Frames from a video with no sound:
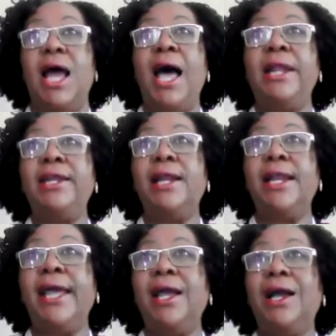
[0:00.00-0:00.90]
And they're
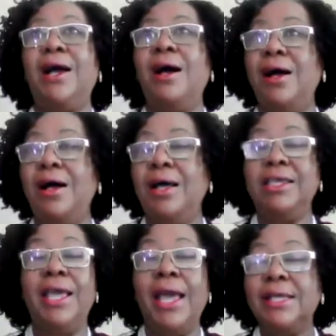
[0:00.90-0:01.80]
like, huh?
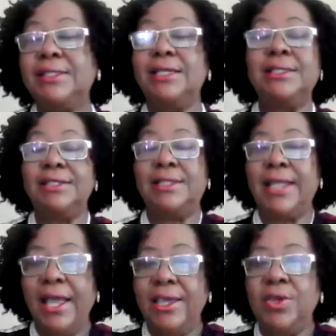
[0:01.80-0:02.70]
Yes. And said,
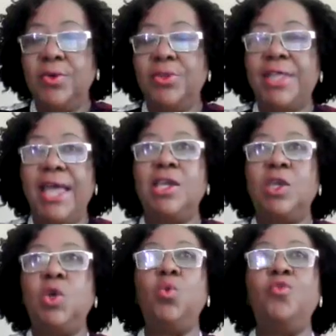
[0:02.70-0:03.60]
thank you
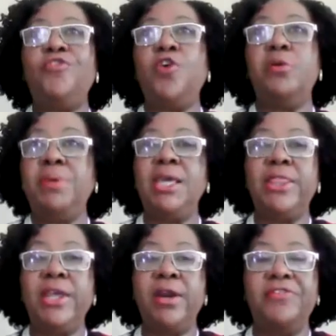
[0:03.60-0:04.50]
for being
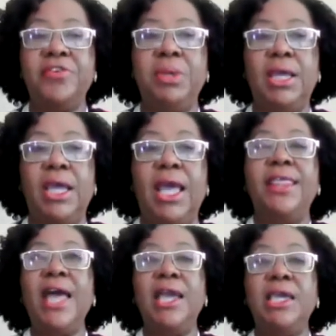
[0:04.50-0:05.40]
there for me.
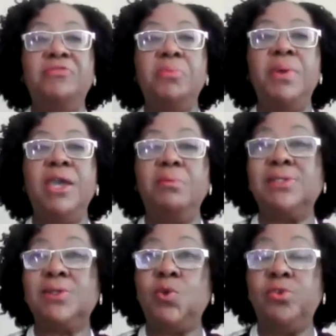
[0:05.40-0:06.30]
Thank you for paying my
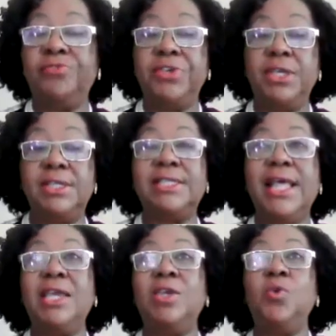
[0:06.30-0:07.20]
school fees.
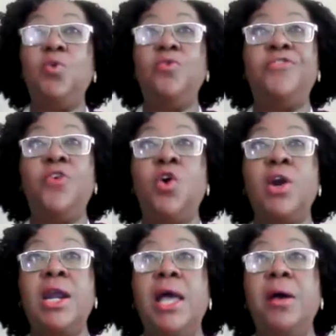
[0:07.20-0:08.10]
Thank you
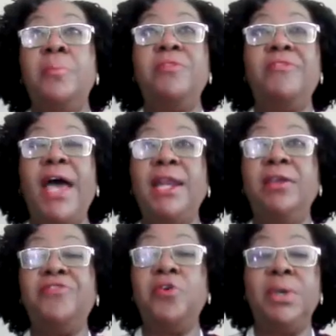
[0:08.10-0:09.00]
for providing
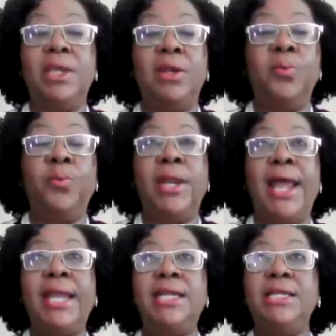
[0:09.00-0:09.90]
for me when
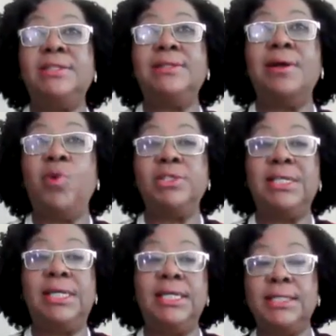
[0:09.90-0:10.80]
I needed someone to
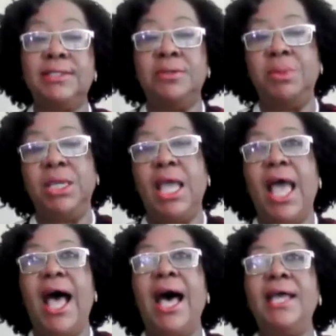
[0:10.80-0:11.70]
listen to me.
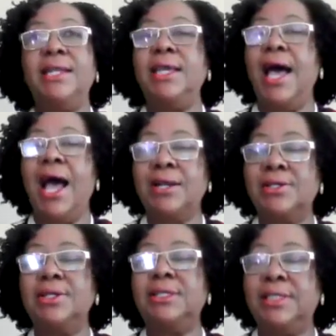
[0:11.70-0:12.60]
And they
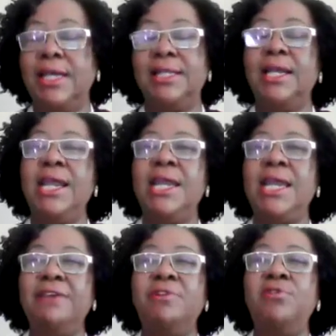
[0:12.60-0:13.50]
actually said that they
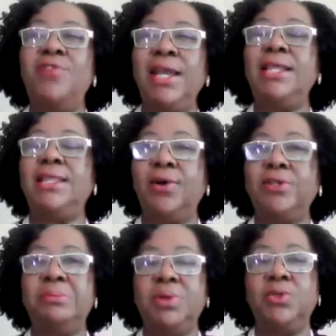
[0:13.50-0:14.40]
never really
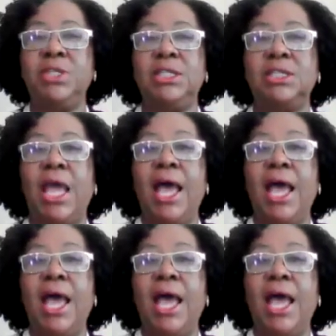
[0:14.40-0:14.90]
thought about it.